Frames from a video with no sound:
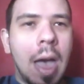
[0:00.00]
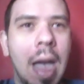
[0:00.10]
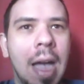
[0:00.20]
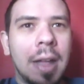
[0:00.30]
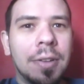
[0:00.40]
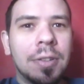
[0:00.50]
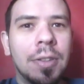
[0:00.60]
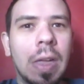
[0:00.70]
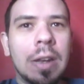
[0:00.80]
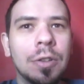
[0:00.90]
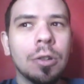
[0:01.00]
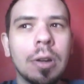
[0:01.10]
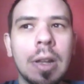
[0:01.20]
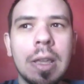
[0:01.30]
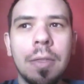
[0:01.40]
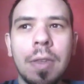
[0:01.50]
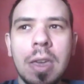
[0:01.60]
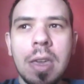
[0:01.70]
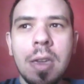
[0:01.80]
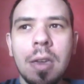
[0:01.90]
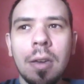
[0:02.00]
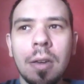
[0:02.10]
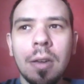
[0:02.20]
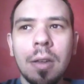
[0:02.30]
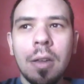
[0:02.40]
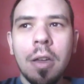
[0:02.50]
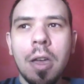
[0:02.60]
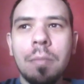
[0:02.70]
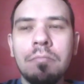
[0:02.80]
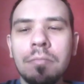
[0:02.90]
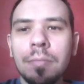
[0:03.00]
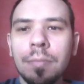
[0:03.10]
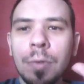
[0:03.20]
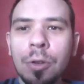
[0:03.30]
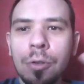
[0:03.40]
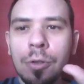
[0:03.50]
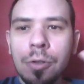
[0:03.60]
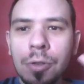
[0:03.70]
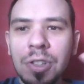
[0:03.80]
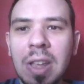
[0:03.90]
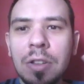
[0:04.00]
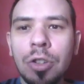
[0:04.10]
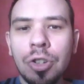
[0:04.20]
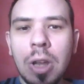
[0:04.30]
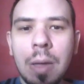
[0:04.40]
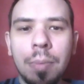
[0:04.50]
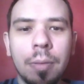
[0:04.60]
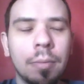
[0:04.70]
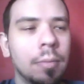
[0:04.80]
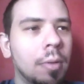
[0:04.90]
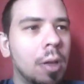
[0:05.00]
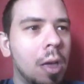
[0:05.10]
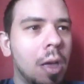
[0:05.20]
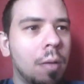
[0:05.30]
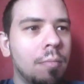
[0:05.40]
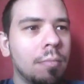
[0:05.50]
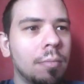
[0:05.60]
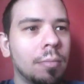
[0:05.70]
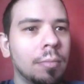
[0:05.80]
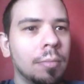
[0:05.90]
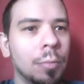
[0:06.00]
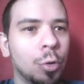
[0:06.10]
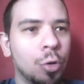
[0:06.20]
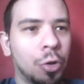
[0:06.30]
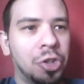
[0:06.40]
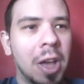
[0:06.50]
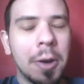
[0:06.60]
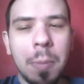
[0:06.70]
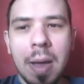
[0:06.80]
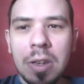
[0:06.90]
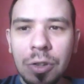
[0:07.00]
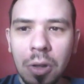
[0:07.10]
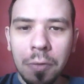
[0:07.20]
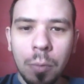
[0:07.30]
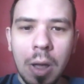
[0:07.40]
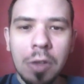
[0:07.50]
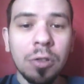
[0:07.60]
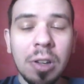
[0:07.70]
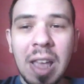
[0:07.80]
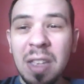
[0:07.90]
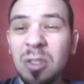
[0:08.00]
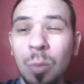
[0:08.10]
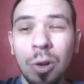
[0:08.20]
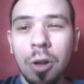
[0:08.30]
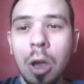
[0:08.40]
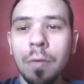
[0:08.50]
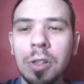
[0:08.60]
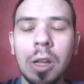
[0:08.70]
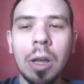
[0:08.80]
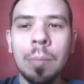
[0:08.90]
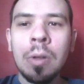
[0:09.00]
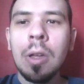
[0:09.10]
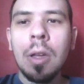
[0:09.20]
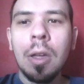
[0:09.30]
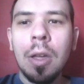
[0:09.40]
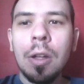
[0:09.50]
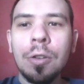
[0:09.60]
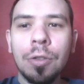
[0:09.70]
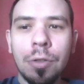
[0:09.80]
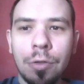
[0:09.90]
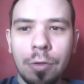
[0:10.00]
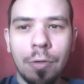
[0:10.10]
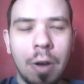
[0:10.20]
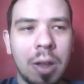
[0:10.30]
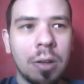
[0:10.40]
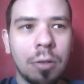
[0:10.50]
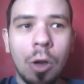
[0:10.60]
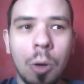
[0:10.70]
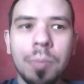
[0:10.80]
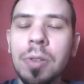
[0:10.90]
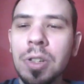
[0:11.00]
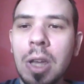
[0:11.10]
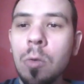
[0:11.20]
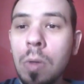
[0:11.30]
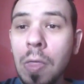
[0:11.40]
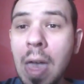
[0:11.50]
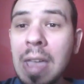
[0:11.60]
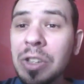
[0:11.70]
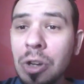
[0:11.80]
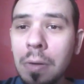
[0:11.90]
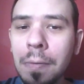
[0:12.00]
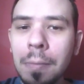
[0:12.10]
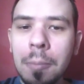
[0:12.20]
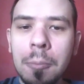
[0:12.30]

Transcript: and then suddenly the your censorship, your shadow banning software suddenly has to work overtime just to try and compensate with their stuff.